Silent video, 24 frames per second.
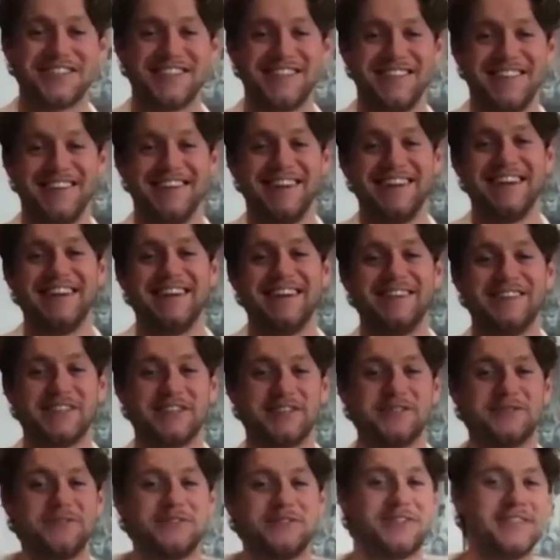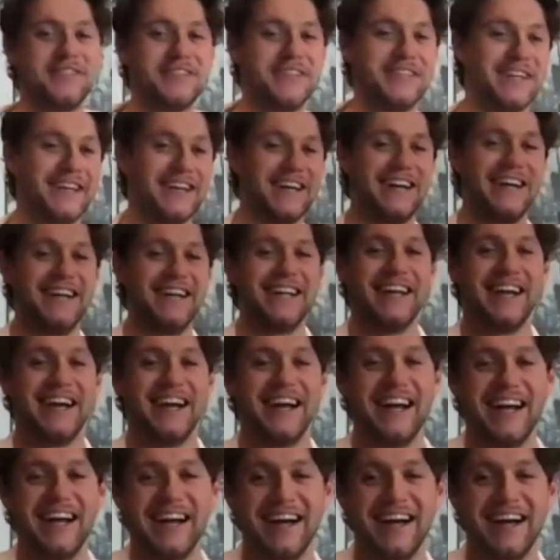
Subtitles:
would be like, Niall doesn't have any nipples.